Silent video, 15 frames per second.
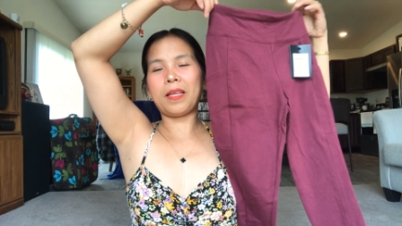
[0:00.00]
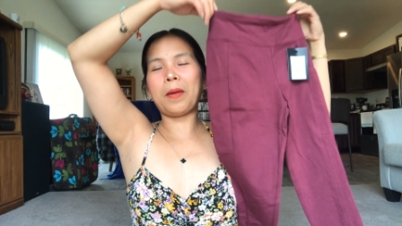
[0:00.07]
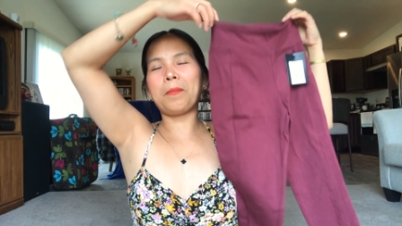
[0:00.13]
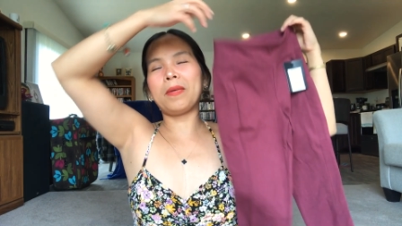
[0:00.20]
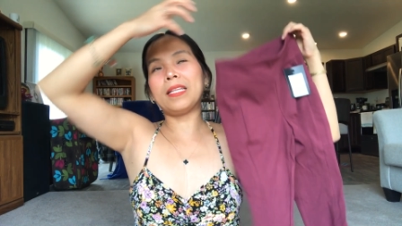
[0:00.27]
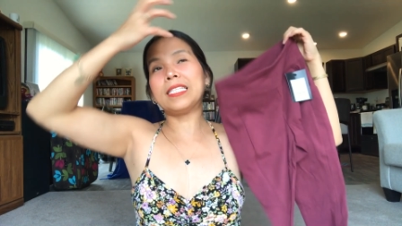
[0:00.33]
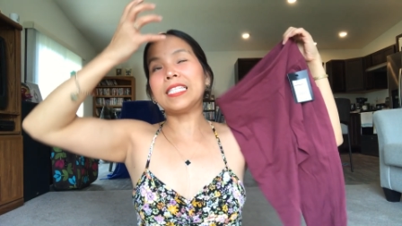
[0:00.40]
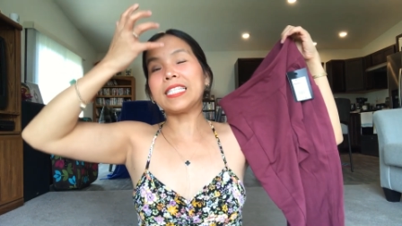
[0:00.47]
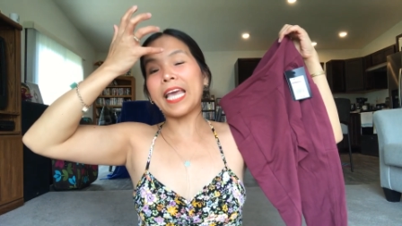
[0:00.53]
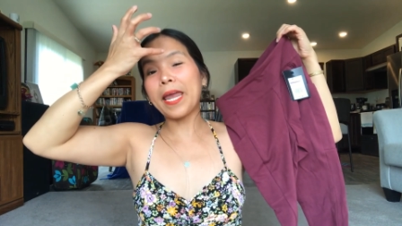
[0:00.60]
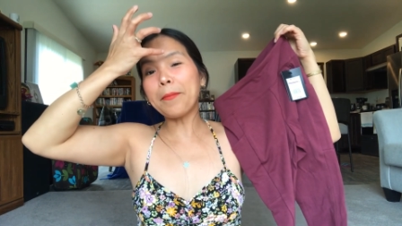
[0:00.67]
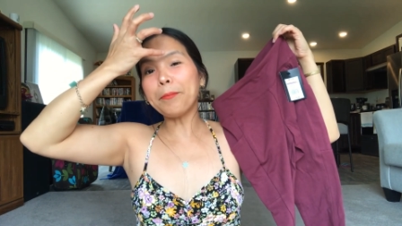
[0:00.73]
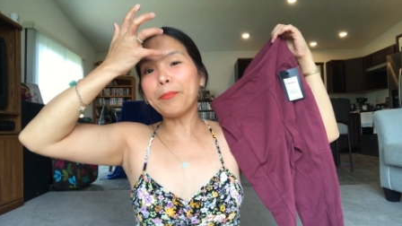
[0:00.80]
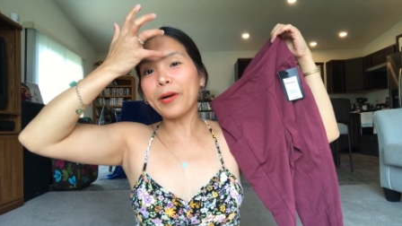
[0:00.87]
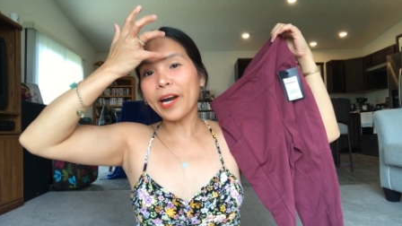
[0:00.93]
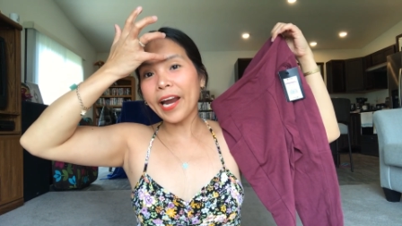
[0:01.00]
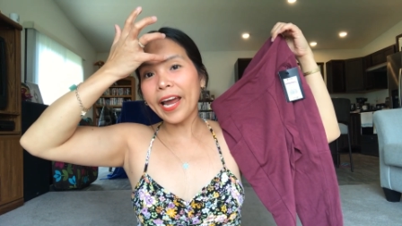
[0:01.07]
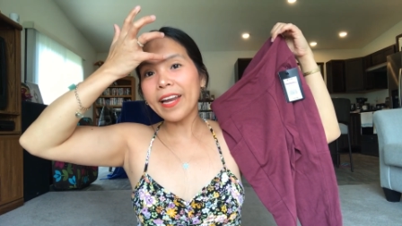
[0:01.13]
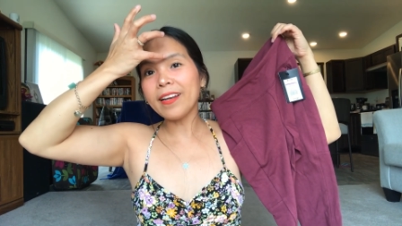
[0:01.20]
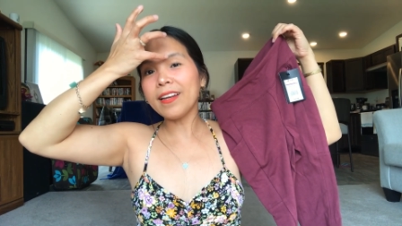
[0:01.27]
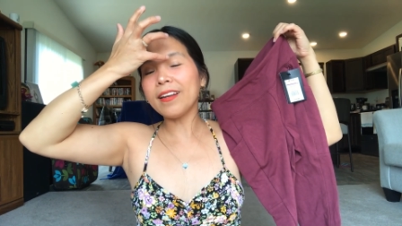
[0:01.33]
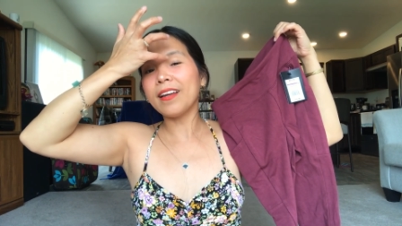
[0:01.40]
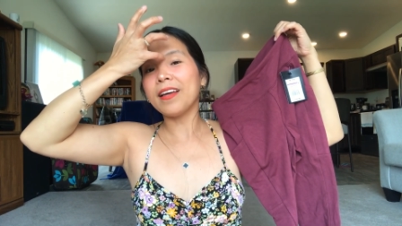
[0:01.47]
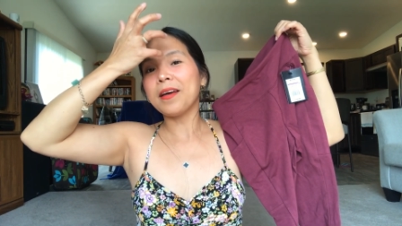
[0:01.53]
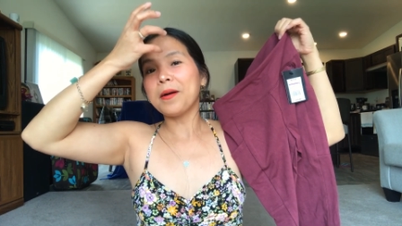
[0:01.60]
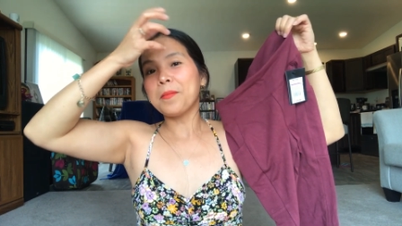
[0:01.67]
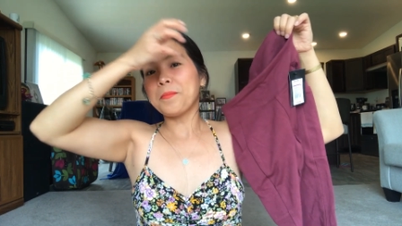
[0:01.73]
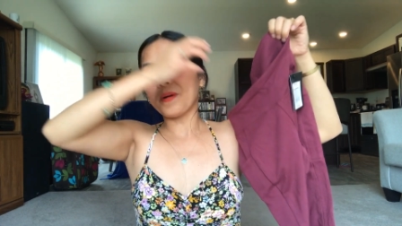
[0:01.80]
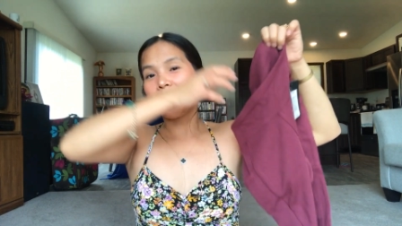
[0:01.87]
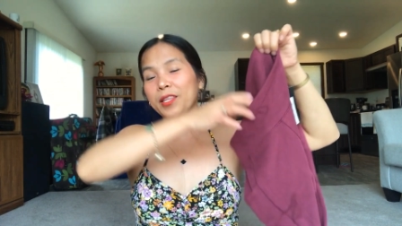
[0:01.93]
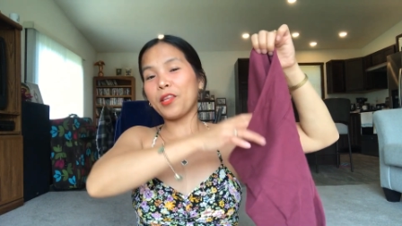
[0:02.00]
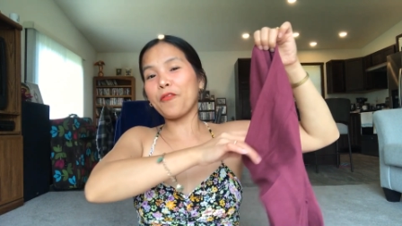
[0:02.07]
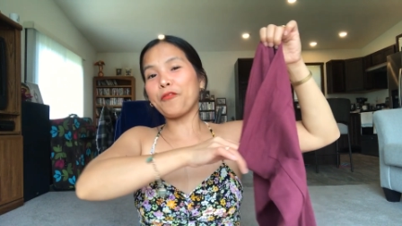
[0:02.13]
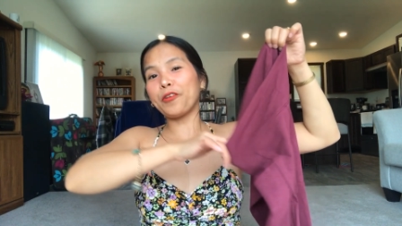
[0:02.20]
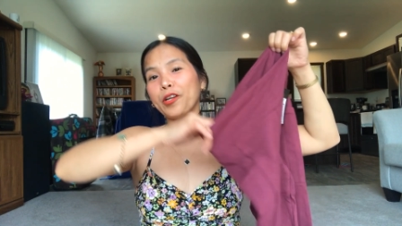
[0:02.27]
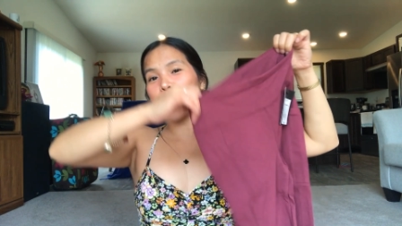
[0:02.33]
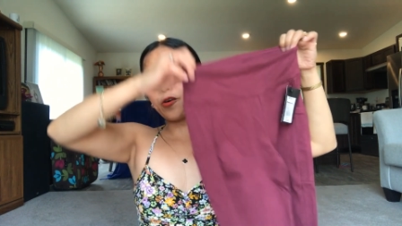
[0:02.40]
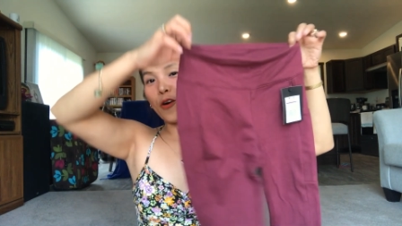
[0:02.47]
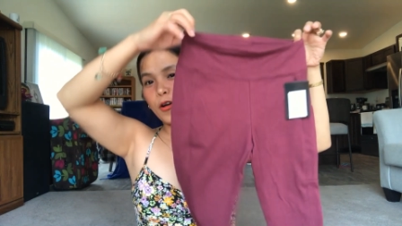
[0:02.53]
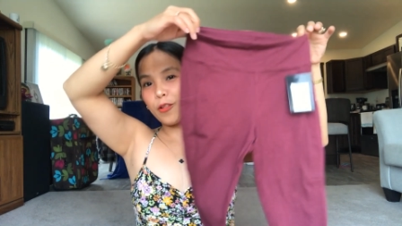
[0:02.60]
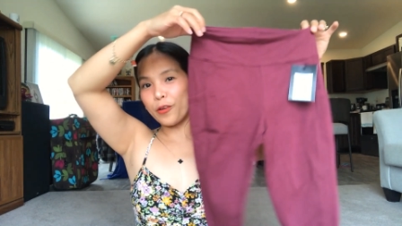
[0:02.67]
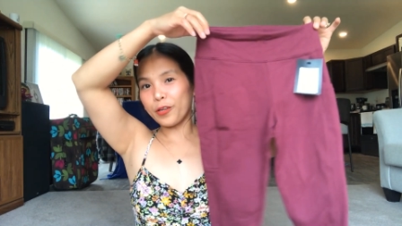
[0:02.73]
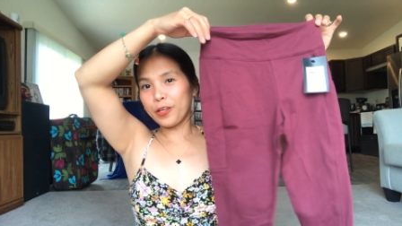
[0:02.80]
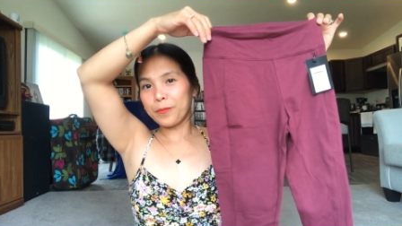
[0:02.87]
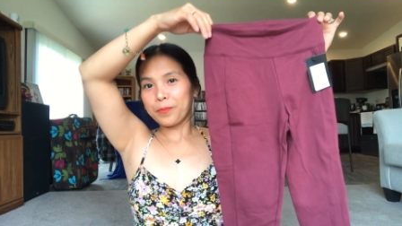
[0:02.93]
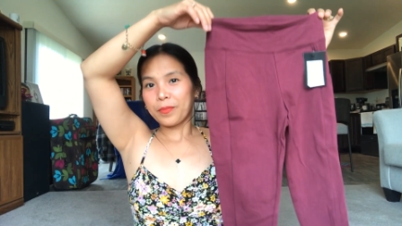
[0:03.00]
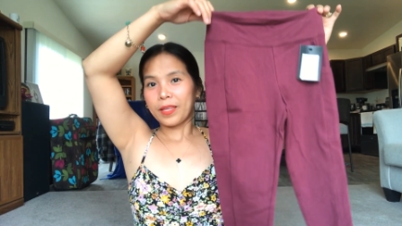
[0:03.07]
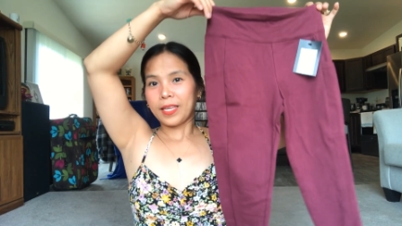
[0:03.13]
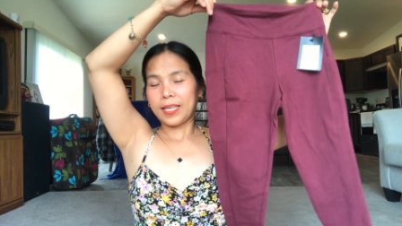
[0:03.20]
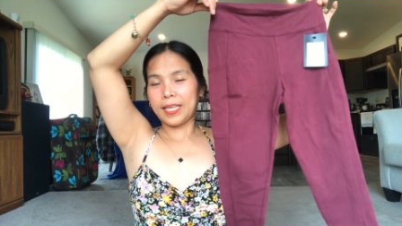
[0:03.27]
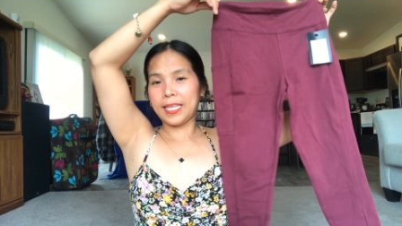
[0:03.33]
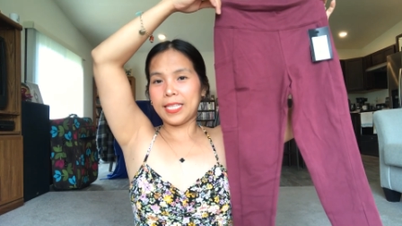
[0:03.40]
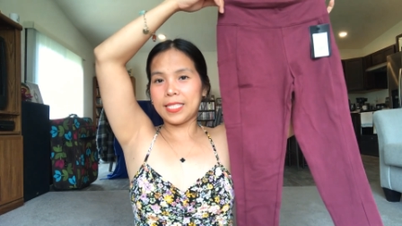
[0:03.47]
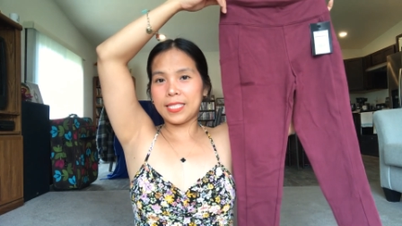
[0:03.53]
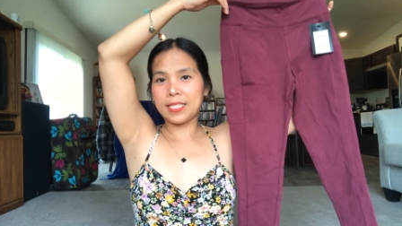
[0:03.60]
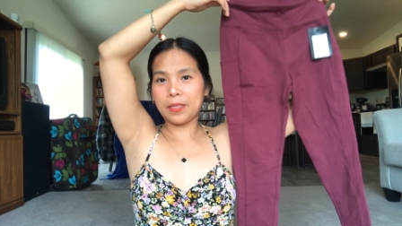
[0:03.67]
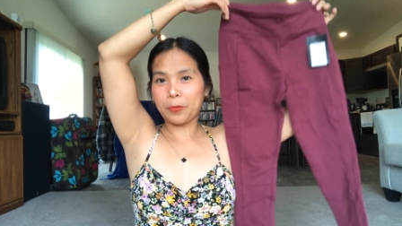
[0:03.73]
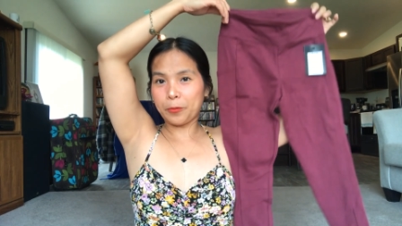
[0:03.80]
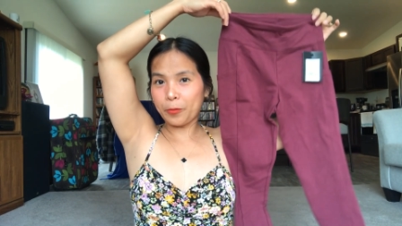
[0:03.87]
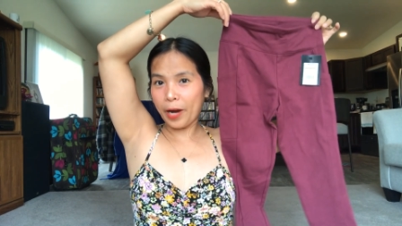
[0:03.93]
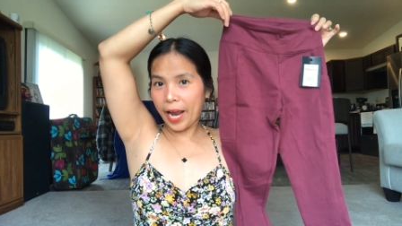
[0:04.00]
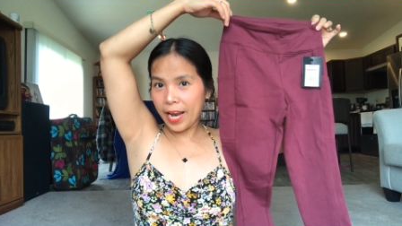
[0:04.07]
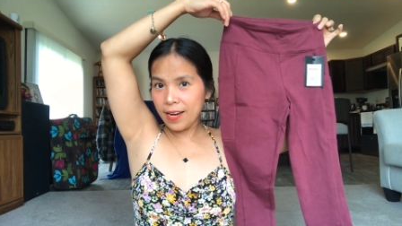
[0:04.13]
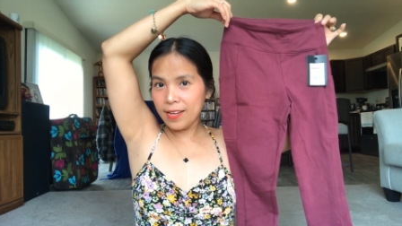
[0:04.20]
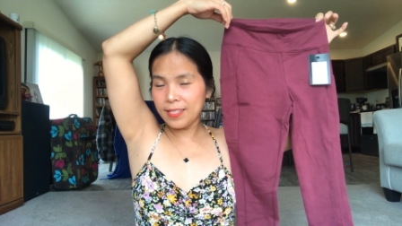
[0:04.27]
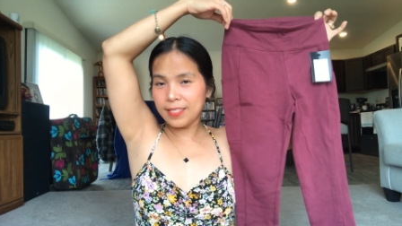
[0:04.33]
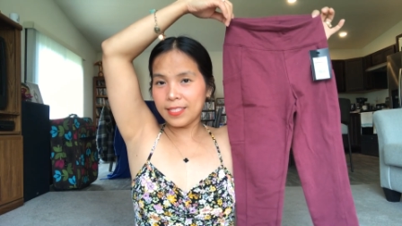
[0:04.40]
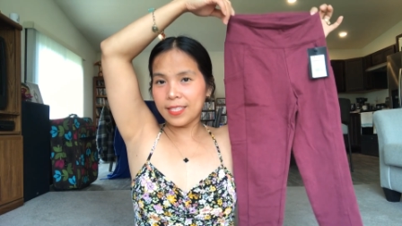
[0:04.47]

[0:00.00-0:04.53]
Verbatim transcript: I mean, same brand, but different color. It's red.